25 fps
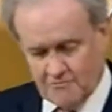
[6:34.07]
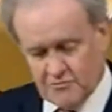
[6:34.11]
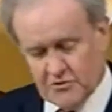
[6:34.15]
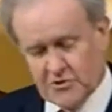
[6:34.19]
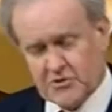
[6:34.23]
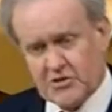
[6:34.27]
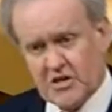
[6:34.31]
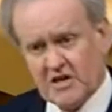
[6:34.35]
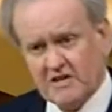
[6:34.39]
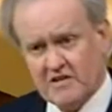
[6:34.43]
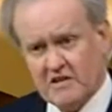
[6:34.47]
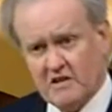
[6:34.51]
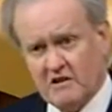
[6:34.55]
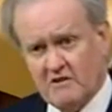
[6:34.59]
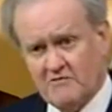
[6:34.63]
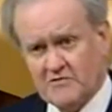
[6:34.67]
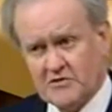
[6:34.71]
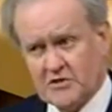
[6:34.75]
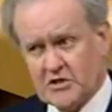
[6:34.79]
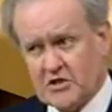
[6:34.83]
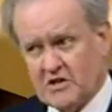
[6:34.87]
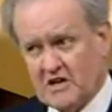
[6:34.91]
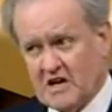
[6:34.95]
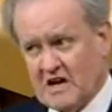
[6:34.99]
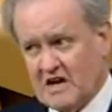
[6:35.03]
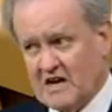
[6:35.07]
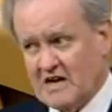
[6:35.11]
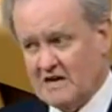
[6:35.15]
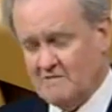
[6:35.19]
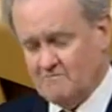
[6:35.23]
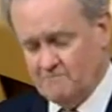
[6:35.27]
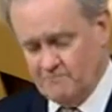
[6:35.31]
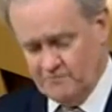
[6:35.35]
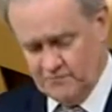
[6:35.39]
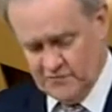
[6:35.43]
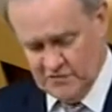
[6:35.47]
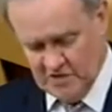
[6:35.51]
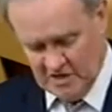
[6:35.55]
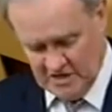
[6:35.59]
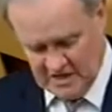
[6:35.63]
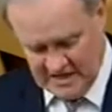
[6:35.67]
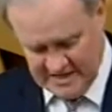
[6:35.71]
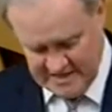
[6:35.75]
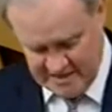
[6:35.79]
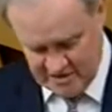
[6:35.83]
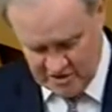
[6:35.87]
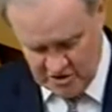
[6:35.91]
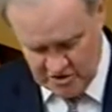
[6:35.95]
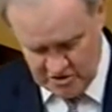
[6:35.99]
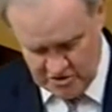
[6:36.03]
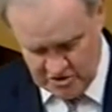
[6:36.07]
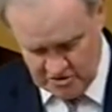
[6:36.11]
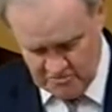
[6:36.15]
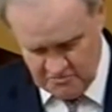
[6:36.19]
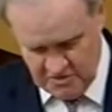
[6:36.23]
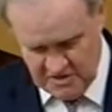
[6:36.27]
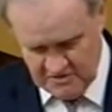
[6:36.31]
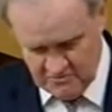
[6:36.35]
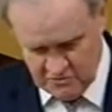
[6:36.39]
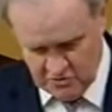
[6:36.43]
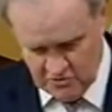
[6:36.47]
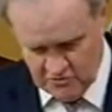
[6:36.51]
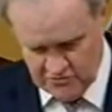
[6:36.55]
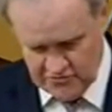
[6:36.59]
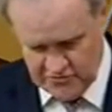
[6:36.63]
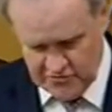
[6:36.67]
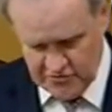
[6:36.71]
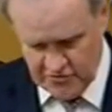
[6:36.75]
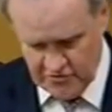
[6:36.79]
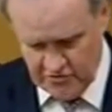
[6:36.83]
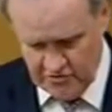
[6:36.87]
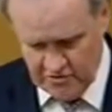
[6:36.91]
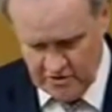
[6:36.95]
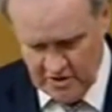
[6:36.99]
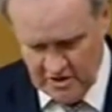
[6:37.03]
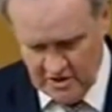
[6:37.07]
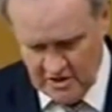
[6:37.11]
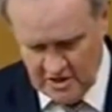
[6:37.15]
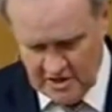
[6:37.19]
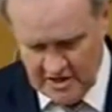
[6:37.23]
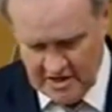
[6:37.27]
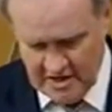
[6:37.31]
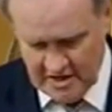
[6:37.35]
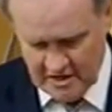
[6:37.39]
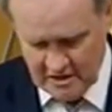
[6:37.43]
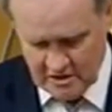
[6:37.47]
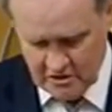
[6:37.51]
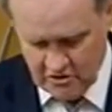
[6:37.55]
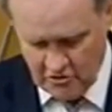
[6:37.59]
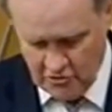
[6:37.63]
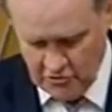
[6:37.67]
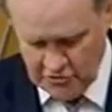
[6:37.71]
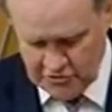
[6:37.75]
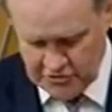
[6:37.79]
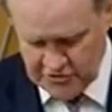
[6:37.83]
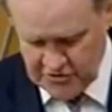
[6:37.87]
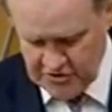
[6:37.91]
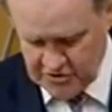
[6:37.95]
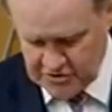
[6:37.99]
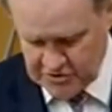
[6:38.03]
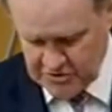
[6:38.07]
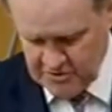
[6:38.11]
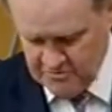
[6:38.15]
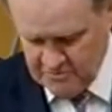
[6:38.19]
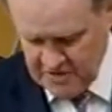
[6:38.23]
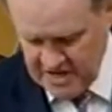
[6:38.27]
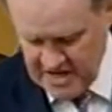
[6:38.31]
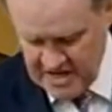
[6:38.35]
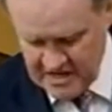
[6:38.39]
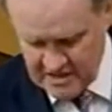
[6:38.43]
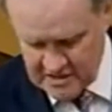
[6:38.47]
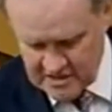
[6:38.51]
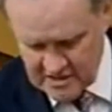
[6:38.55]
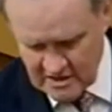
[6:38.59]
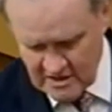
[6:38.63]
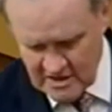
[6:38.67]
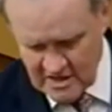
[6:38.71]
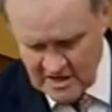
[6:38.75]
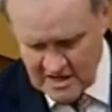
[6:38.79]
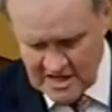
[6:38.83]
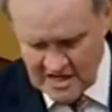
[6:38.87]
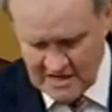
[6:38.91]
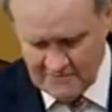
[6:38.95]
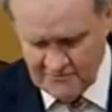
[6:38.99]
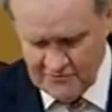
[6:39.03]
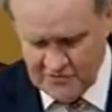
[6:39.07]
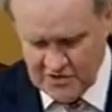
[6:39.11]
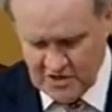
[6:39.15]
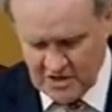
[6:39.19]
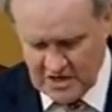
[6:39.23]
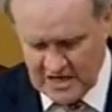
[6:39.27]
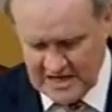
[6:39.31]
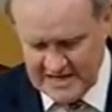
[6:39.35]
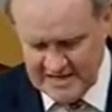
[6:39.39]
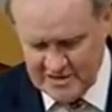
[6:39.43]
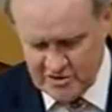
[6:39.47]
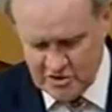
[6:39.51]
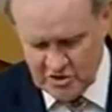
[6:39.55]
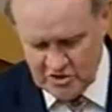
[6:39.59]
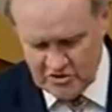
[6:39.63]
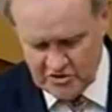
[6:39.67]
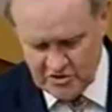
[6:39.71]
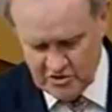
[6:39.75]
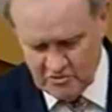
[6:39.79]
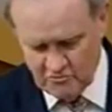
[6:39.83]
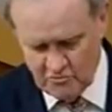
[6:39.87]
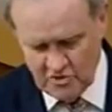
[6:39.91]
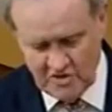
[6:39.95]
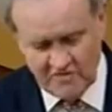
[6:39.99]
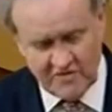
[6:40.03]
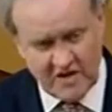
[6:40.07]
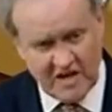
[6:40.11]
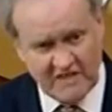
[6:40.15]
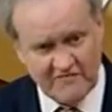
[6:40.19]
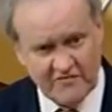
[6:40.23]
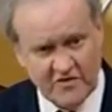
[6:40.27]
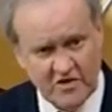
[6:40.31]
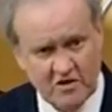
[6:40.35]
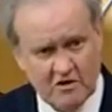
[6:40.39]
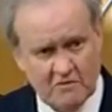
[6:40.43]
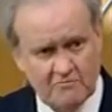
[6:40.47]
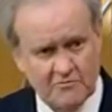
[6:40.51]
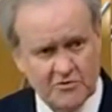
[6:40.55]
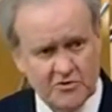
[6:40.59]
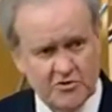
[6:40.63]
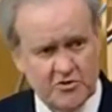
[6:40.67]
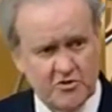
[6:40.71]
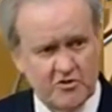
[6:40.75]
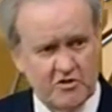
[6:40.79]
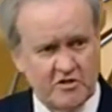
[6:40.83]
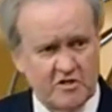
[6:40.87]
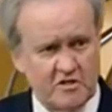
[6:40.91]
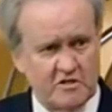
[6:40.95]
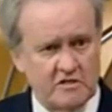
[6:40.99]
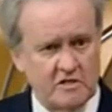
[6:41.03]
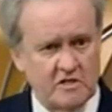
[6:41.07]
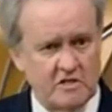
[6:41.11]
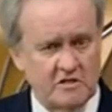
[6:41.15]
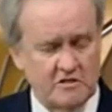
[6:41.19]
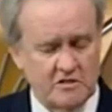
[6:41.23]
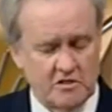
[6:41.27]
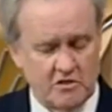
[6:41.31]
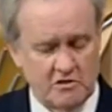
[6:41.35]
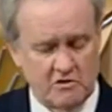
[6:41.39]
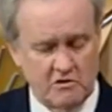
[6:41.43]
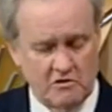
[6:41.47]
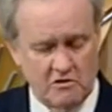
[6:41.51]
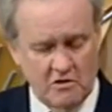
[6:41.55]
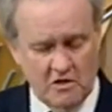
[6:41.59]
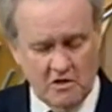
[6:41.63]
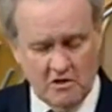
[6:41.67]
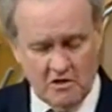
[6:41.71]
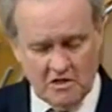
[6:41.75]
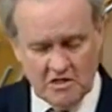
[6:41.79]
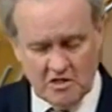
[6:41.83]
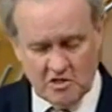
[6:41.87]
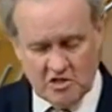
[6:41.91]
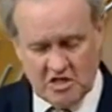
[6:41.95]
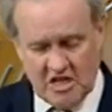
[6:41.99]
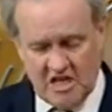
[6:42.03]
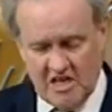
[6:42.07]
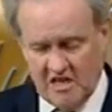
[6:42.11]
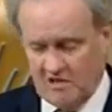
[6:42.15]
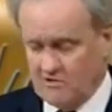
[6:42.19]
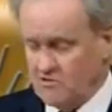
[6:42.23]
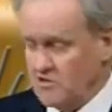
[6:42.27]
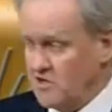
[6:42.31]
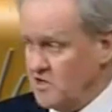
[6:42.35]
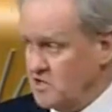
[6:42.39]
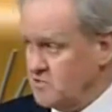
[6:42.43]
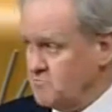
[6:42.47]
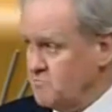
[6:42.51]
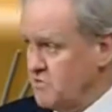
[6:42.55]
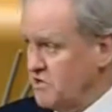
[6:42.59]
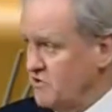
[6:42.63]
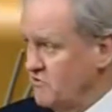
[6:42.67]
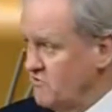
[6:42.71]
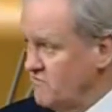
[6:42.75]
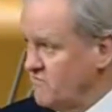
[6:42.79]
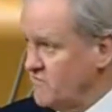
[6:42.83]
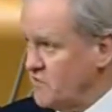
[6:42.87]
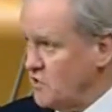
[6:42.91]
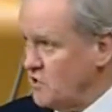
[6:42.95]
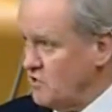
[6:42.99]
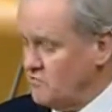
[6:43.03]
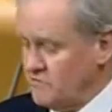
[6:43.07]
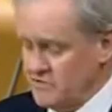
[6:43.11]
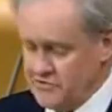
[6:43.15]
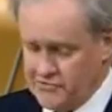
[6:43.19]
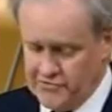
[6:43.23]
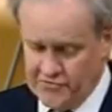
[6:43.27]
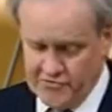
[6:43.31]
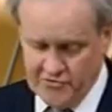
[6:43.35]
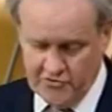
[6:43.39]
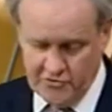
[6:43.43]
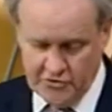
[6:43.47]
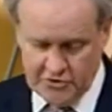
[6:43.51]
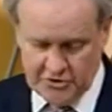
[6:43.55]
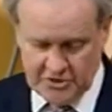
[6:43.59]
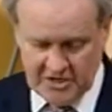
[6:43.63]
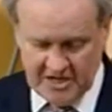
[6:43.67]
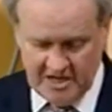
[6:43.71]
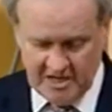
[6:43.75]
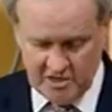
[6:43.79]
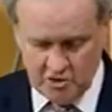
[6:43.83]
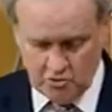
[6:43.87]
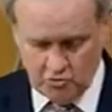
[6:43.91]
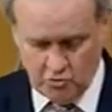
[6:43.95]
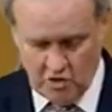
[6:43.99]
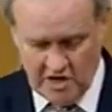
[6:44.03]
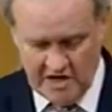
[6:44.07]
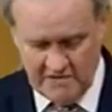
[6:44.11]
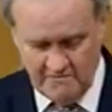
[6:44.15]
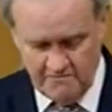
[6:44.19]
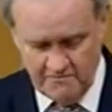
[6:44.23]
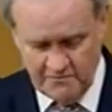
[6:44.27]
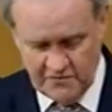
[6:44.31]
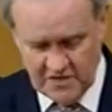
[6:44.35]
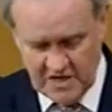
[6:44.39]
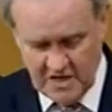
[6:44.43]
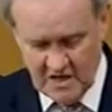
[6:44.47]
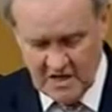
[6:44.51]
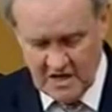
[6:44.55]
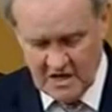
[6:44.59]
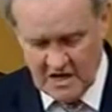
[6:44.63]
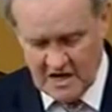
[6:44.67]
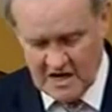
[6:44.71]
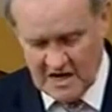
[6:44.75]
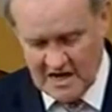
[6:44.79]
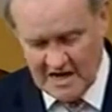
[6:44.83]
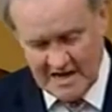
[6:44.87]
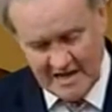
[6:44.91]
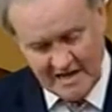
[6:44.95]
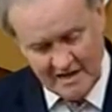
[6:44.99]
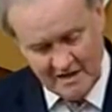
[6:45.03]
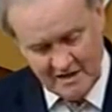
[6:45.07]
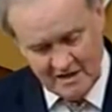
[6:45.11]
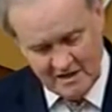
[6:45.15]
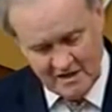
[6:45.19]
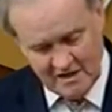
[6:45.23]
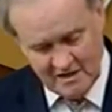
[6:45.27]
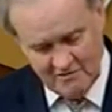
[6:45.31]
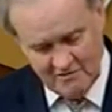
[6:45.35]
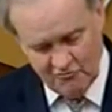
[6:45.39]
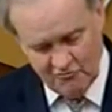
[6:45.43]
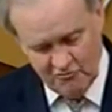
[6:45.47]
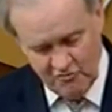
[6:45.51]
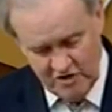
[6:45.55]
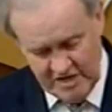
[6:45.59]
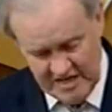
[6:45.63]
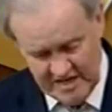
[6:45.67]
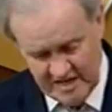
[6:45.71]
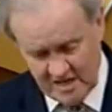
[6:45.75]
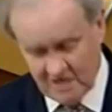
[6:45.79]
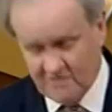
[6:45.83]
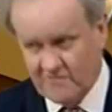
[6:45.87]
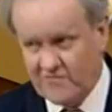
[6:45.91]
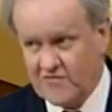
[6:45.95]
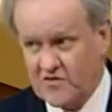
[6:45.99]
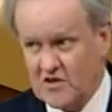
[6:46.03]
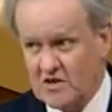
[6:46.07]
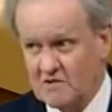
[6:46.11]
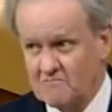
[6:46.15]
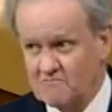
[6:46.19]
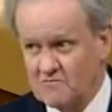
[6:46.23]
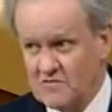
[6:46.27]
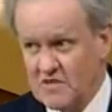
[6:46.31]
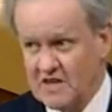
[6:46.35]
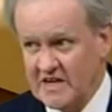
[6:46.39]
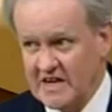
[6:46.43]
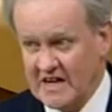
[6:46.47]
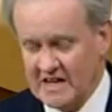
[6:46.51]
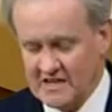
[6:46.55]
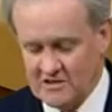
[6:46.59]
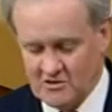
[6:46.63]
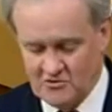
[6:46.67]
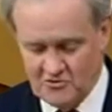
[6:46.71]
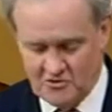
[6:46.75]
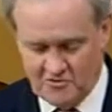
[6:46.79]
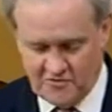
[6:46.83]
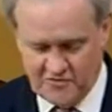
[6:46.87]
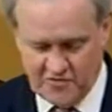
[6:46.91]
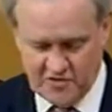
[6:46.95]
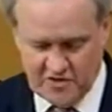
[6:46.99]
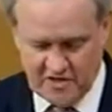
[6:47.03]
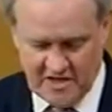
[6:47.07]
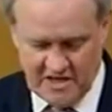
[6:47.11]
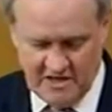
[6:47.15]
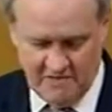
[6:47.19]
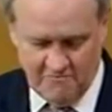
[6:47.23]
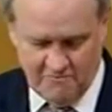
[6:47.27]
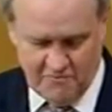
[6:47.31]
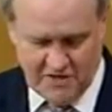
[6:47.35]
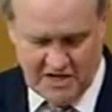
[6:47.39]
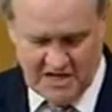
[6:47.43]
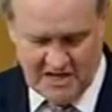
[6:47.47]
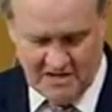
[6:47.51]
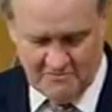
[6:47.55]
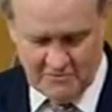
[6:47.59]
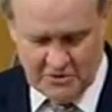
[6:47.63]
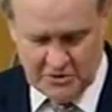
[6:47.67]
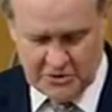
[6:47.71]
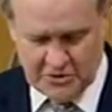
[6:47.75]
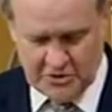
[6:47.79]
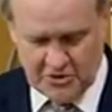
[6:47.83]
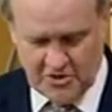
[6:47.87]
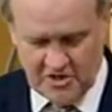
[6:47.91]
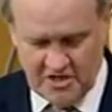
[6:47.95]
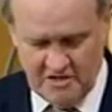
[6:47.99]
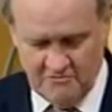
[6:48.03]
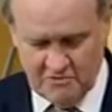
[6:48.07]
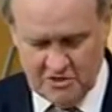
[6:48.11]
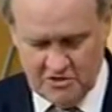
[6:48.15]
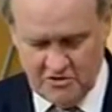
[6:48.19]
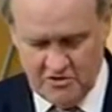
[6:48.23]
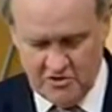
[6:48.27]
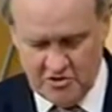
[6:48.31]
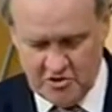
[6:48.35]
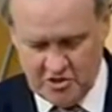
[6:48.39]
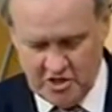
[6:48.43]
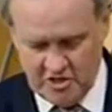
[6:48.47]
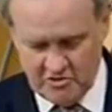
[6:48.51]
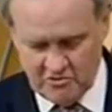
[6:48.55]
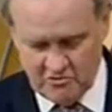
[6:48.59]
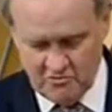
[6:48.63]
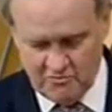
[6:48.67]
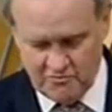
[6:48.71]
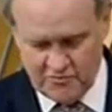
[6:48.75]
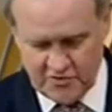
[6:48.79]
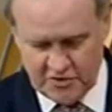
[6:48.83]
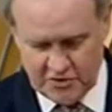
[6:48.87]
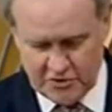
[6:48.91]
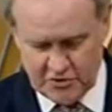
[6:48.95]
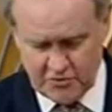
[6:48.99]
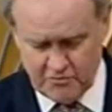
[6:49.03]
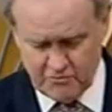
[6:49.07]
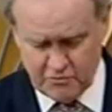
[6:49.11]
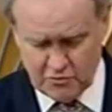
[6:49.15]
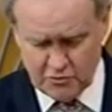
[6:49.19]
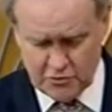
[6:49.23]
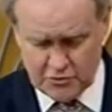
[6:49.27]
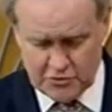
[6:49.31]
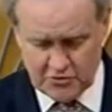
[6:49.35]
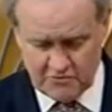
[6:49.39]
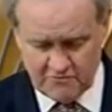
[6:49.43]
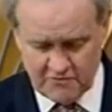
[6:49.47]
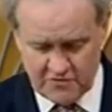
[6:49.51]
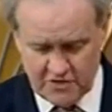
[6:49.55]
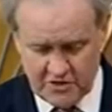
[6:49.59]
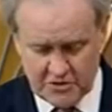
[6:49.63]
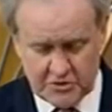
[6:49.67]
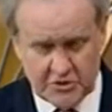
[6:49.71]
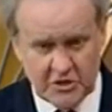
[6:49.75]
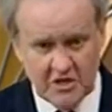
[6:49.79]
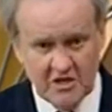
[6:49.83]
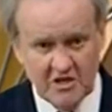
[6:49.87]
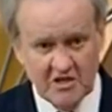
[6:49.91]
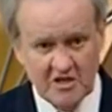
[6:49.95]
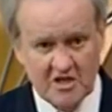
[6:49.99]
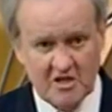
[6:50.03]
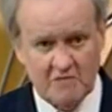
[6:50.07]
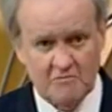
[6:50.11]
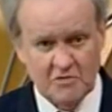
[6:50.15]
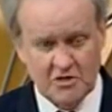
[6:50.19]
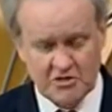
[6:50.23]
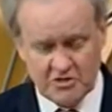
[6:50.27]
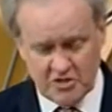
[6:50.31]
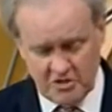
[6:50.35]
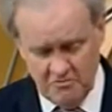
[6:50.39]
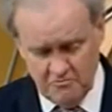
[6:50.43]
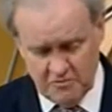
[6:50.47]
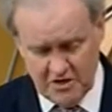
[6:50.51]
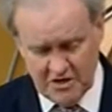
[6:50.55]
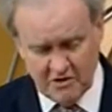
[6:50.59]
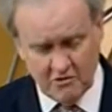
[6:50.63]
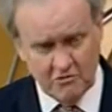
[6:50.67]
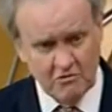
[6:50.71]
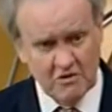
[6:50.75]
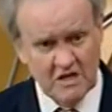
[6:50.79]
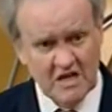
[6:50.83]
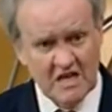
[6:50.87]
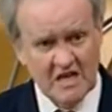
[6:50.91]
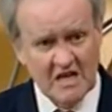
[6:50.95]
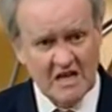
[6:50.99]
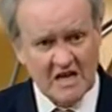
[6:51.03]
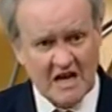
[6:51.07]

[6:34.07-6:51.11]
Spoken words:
Presiding Officer, I'm delighted to be able to close this debate. I'm delighted that we've had the opportunity to take this bill forward through stage one. I reconfirm that I look for the Parliament's agreement and the general principles of this committee bill.